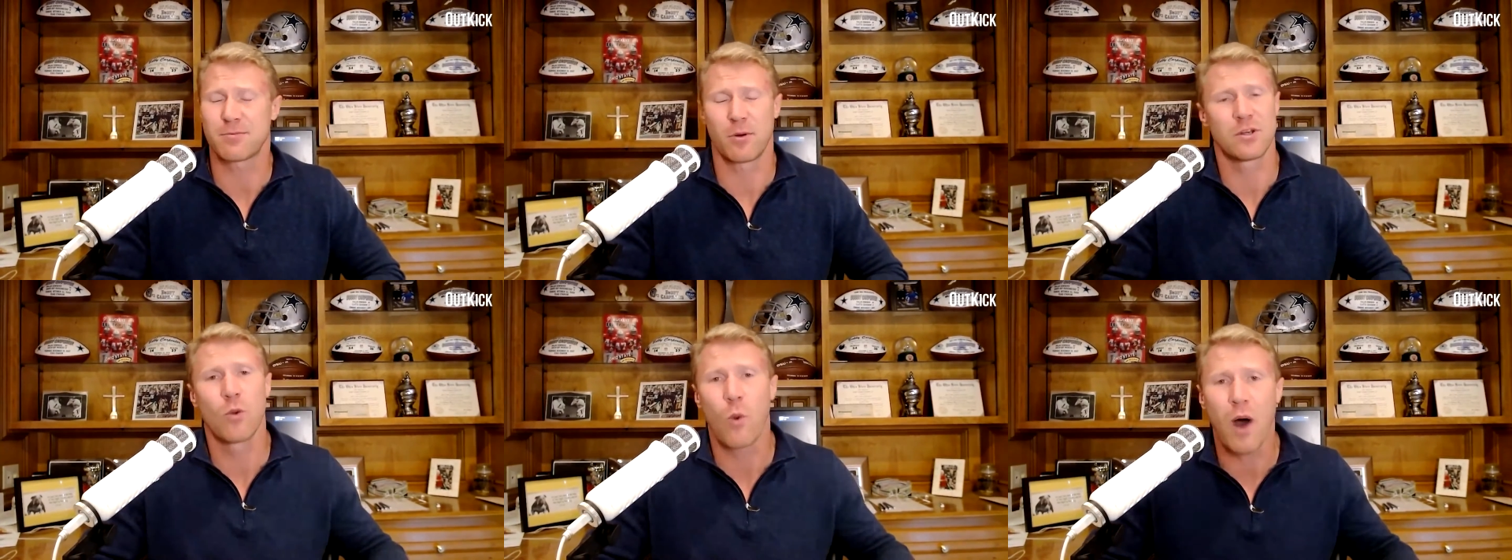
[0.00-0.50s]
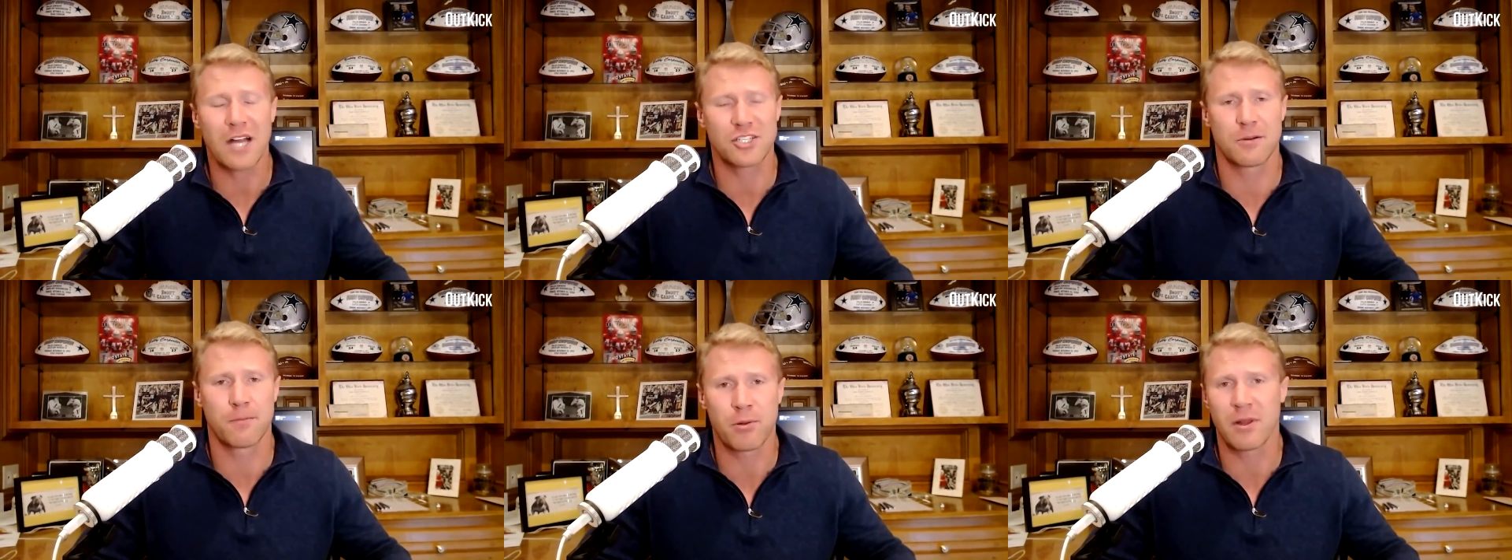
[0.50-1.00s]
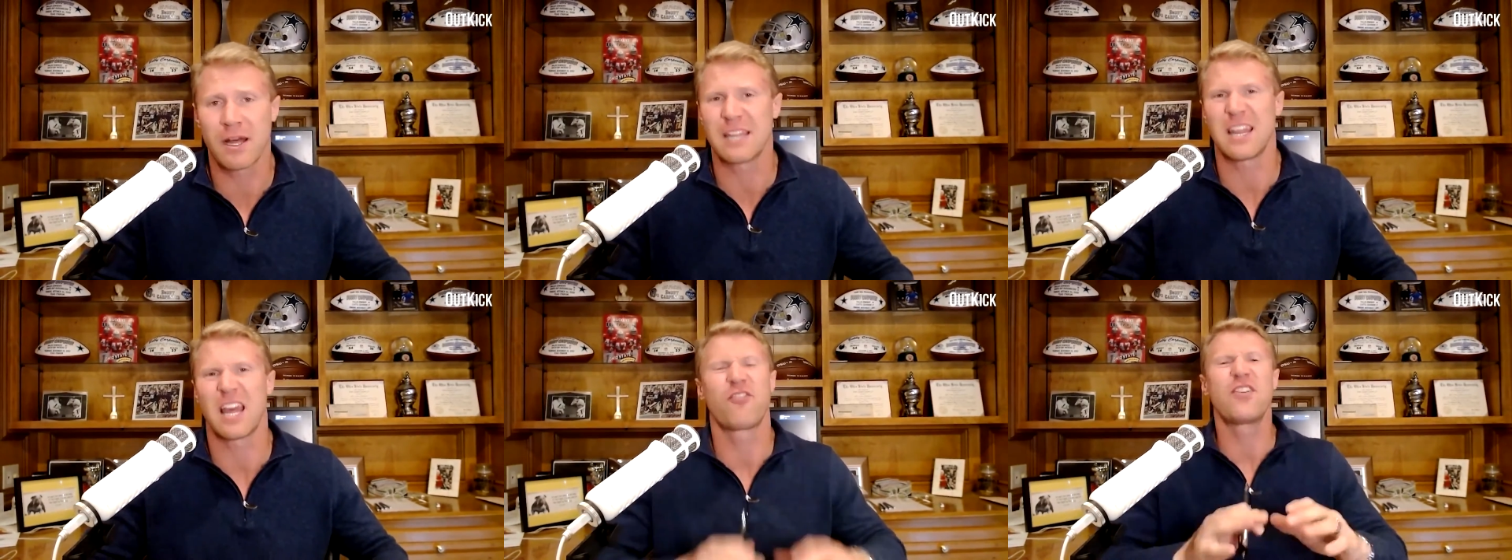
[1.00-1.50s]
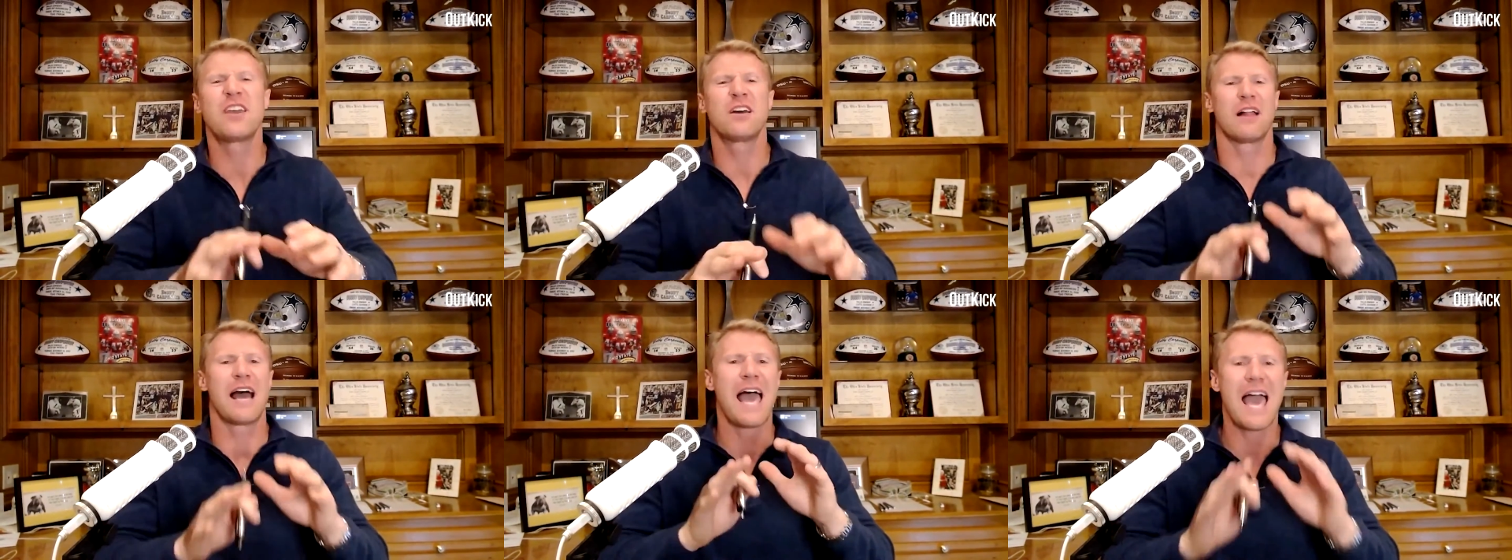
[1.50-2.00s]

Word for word: but when you watch them play, they feel a